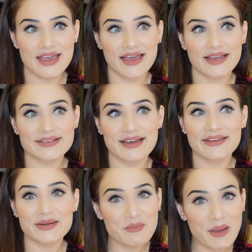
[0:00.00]
and I
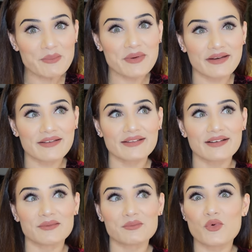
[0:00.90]
remember
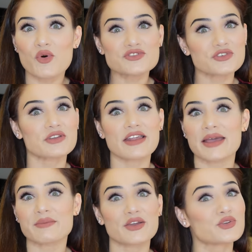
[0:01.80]
most of the
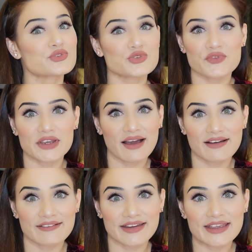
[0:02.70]
time I used to feel
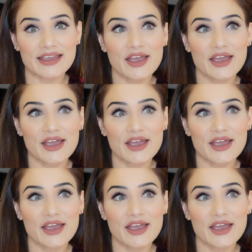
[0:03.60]
hungry.